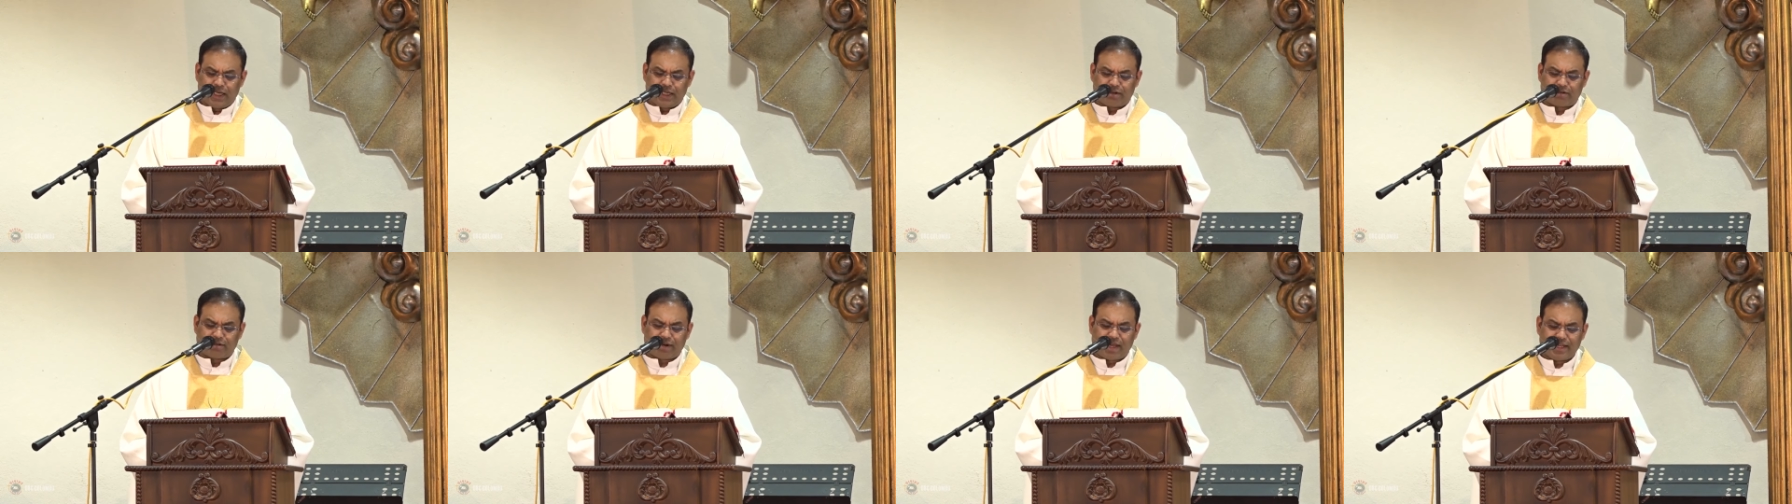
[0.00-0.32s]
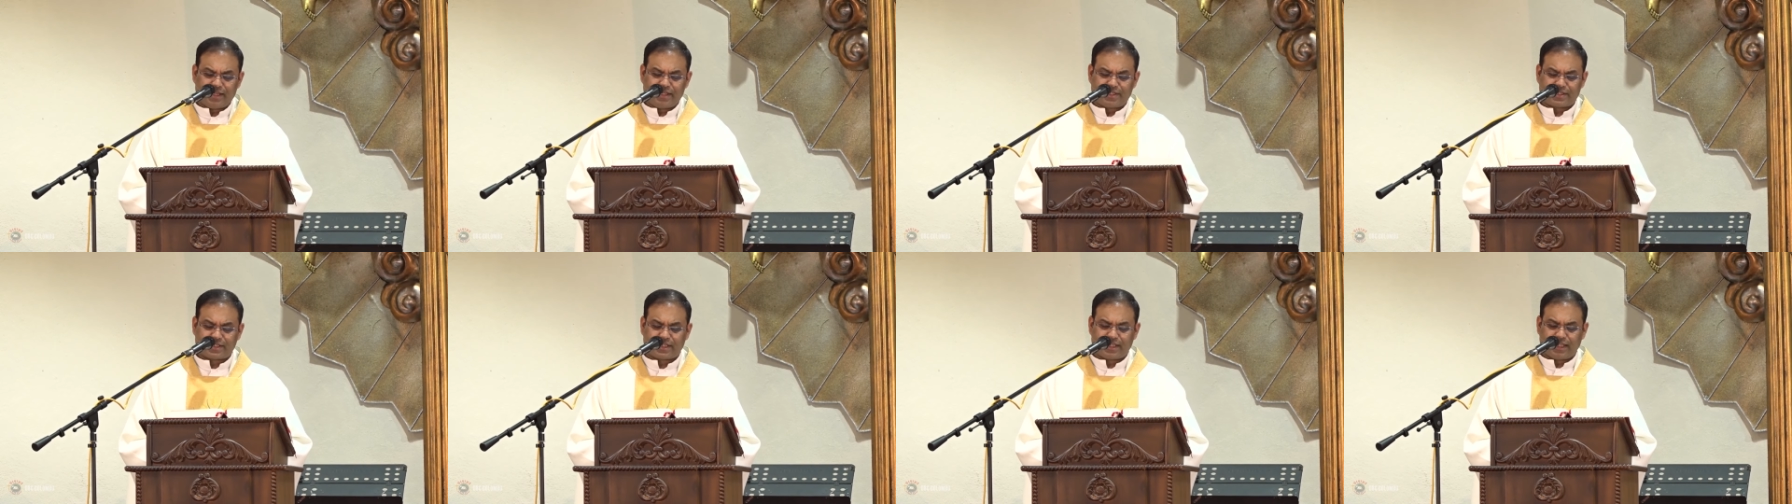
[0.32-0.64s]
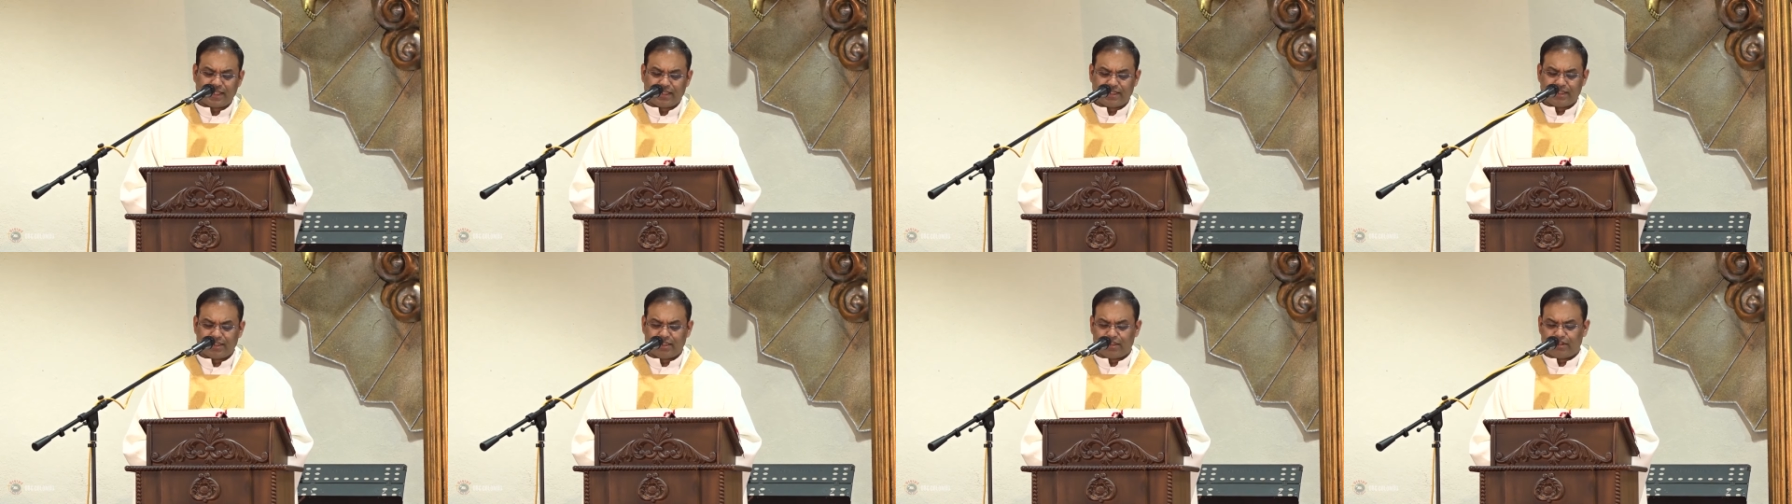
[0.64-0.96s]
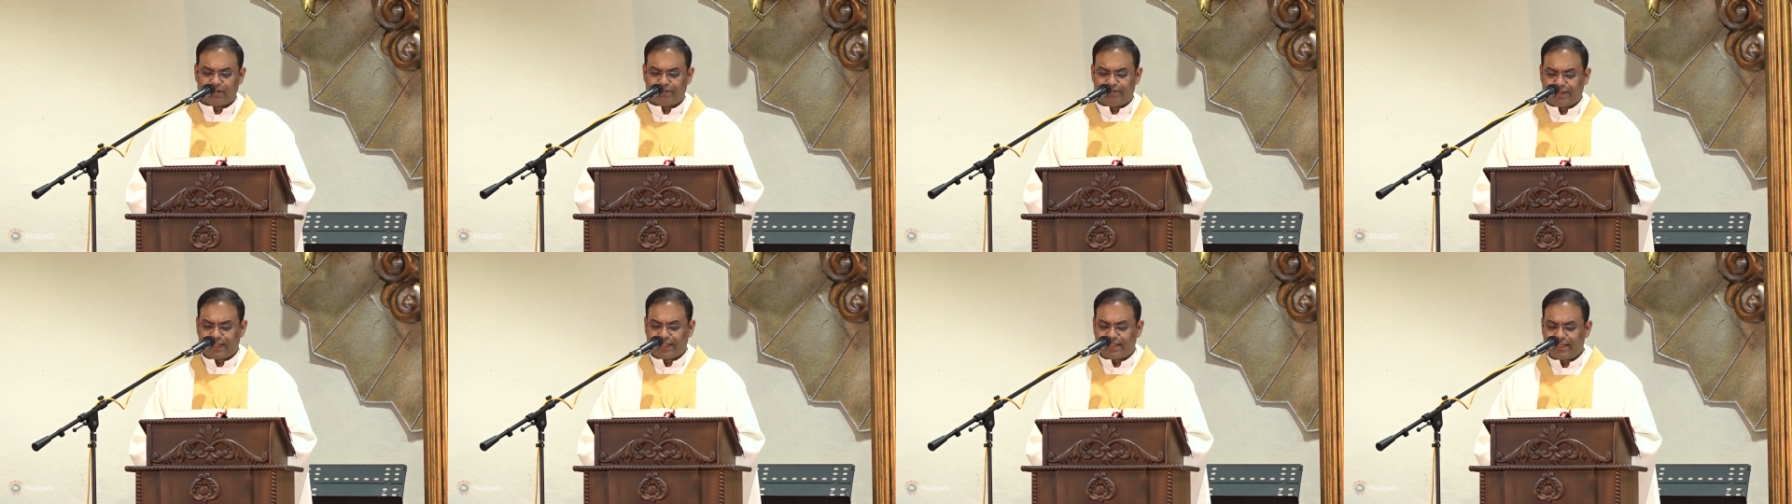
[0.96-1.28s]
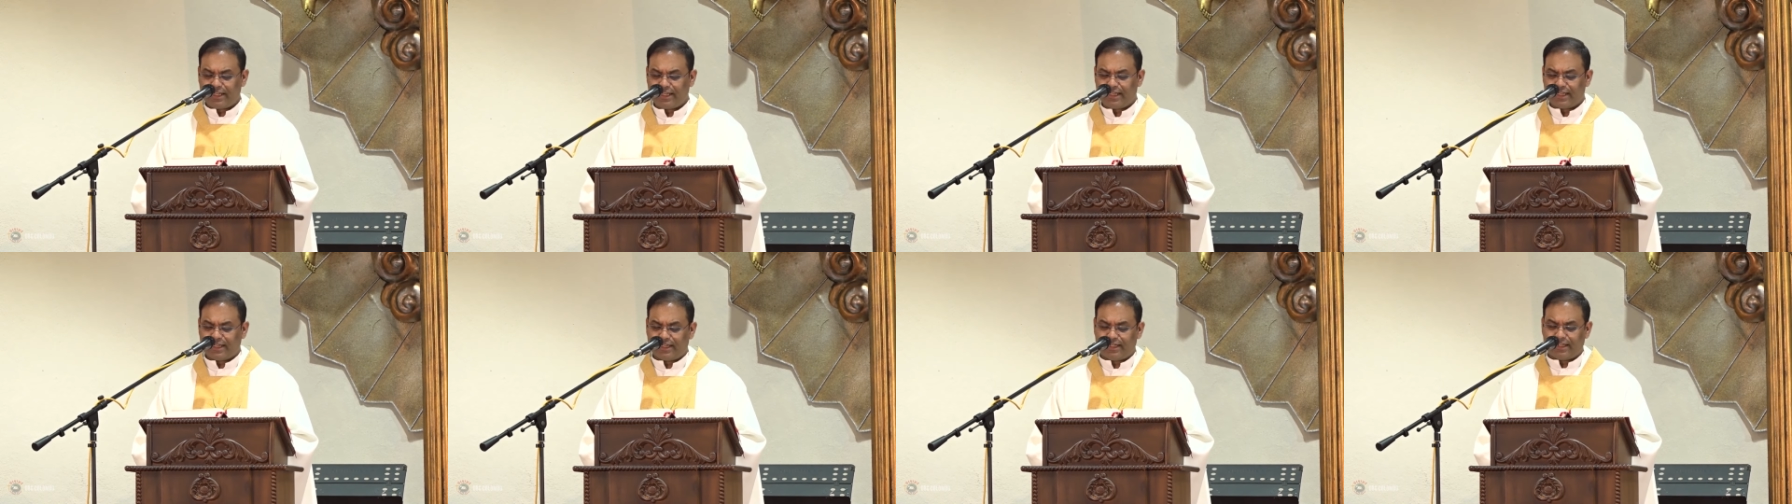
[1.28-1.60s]
And rising
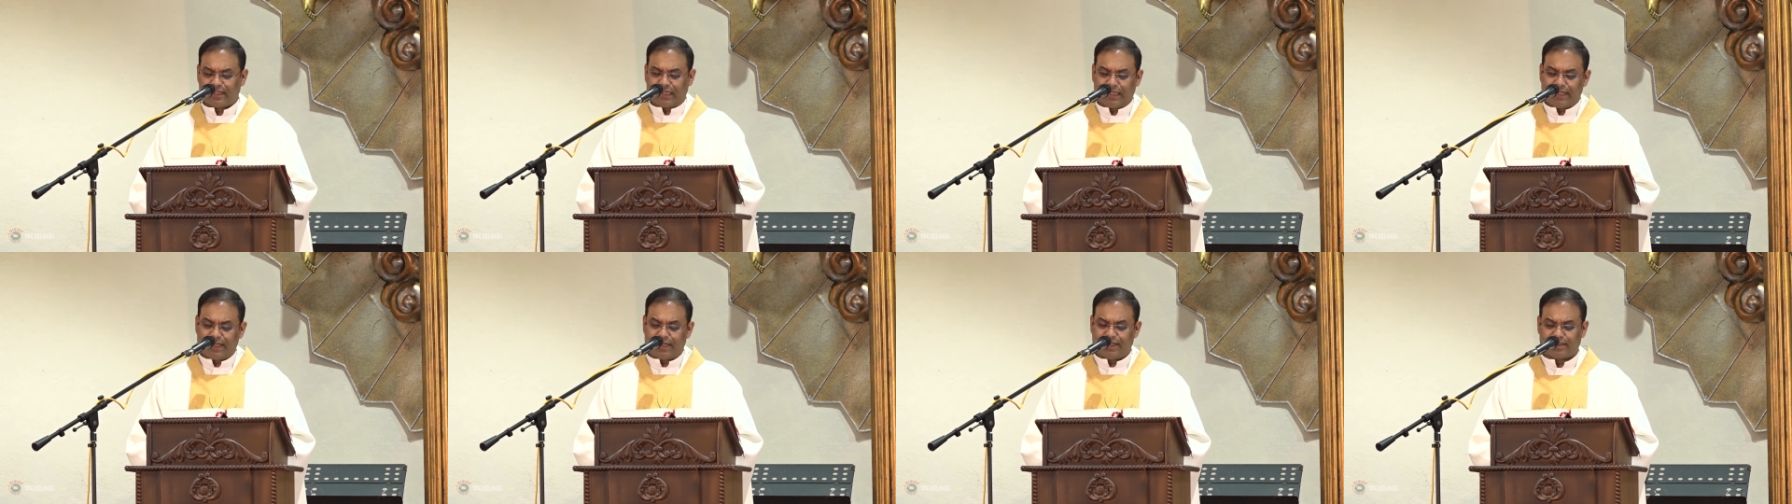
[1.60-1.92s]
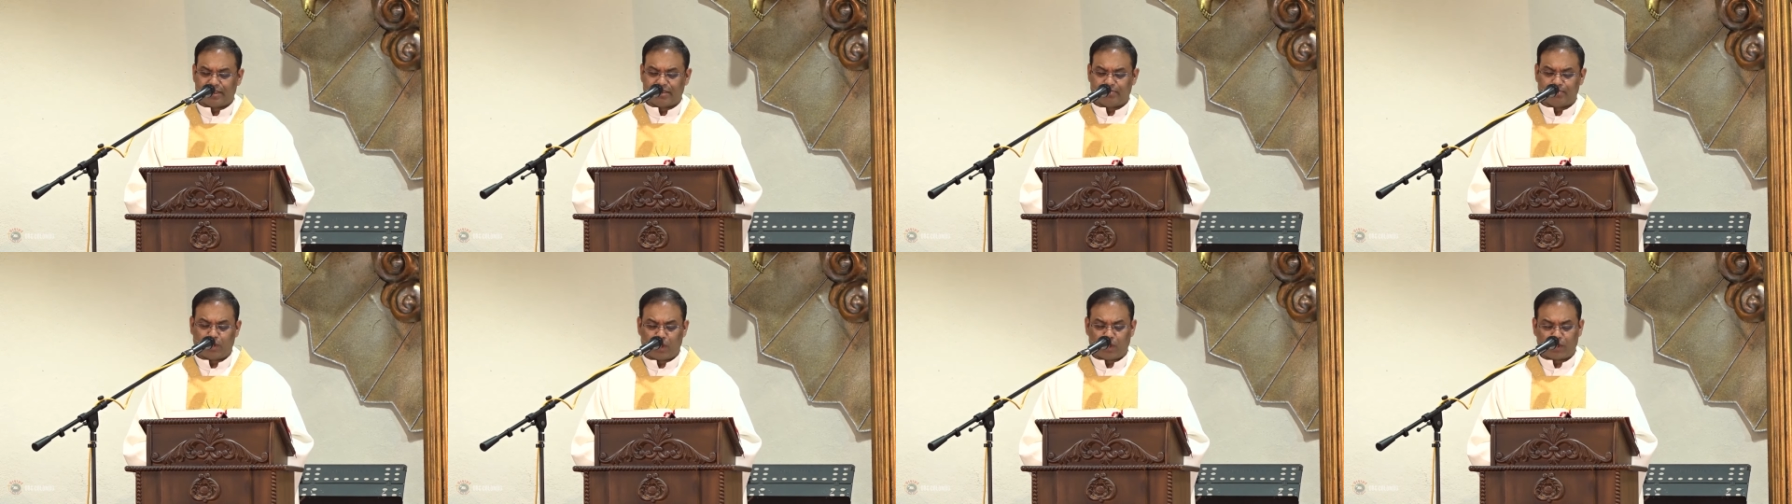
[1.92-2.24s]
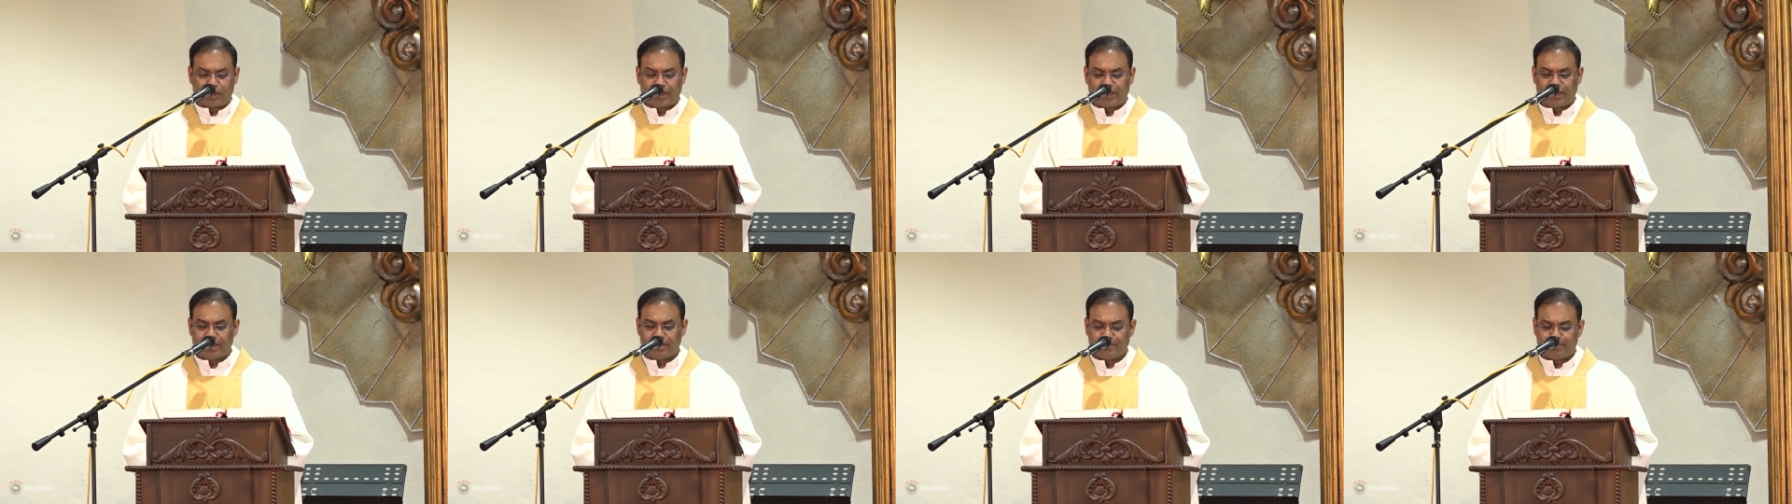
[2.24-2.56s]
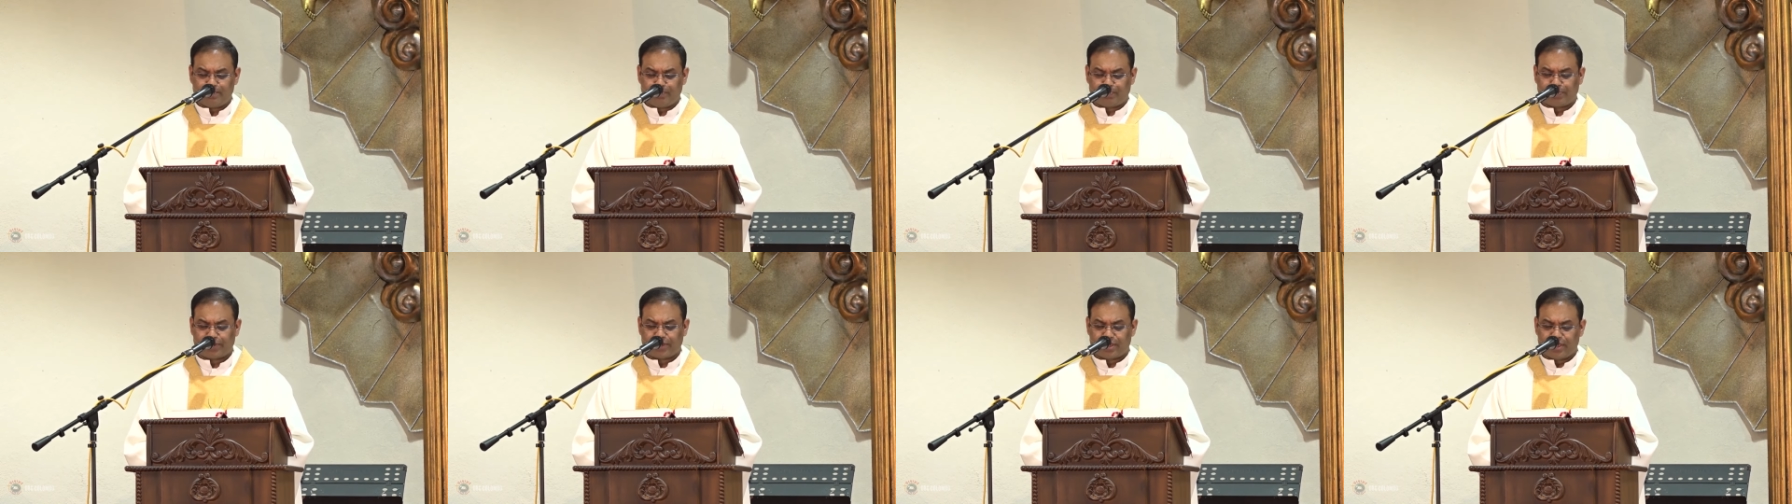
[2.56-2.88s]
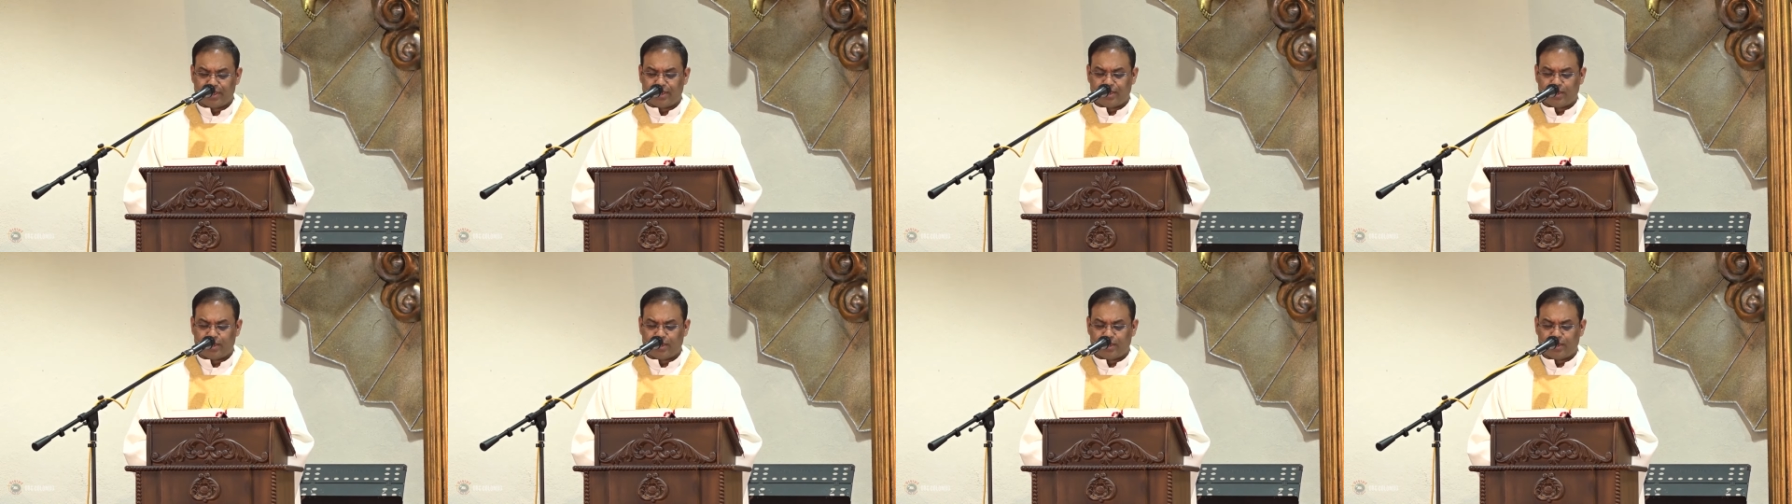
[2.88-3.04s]
very early in the morning,